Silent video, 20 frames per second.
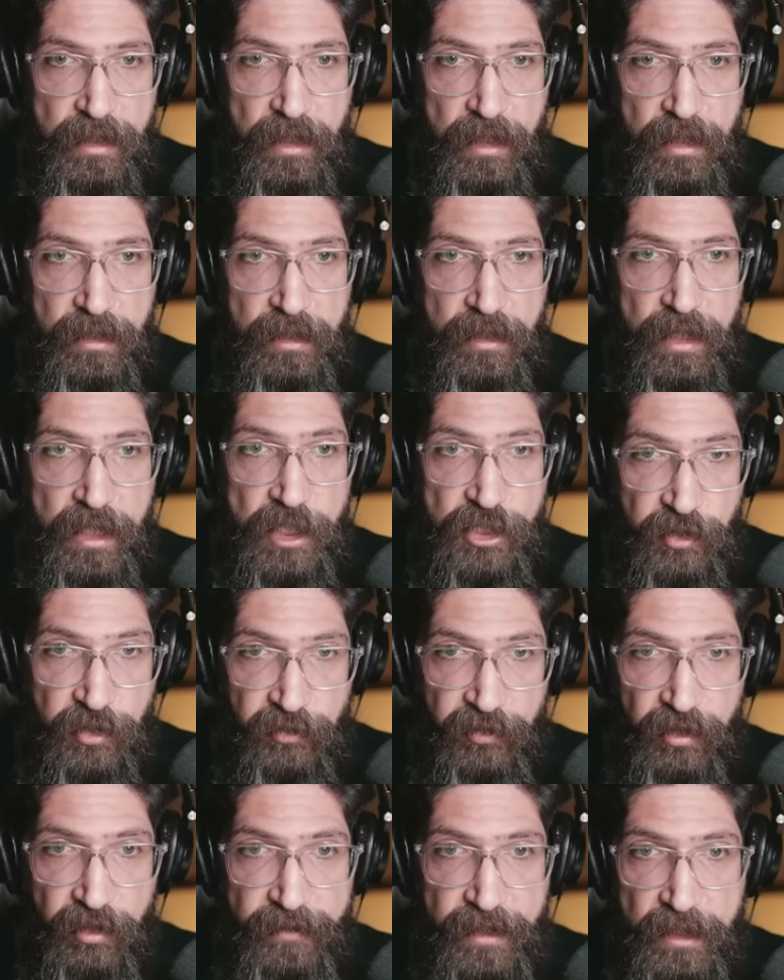on Al
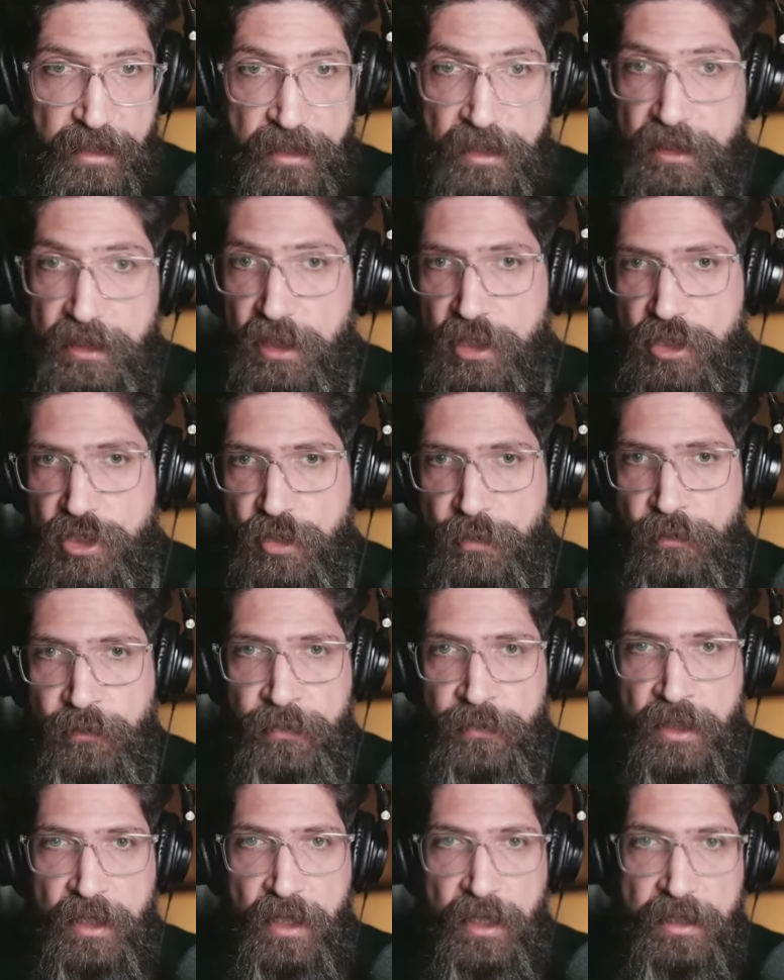Jazeera English
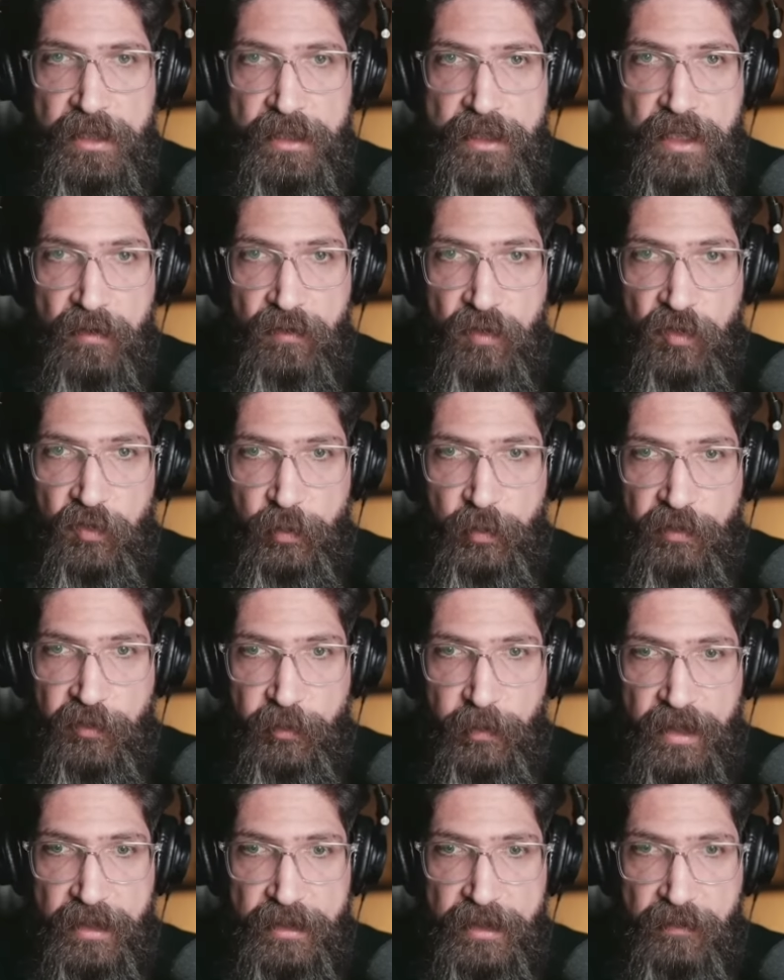and he gave his
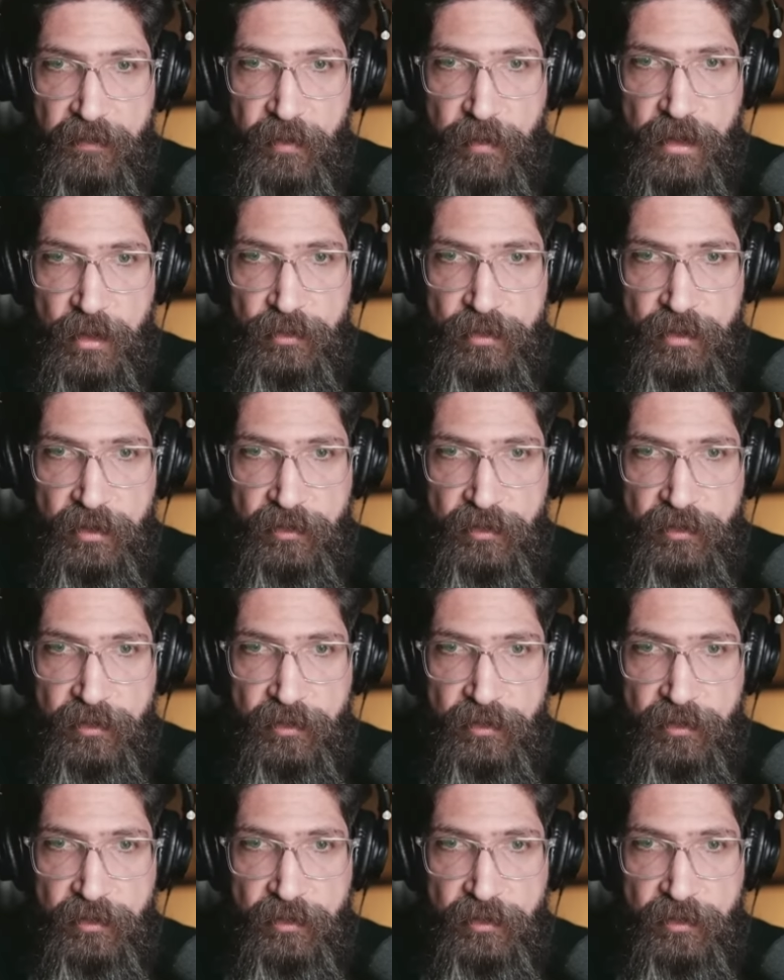perspective about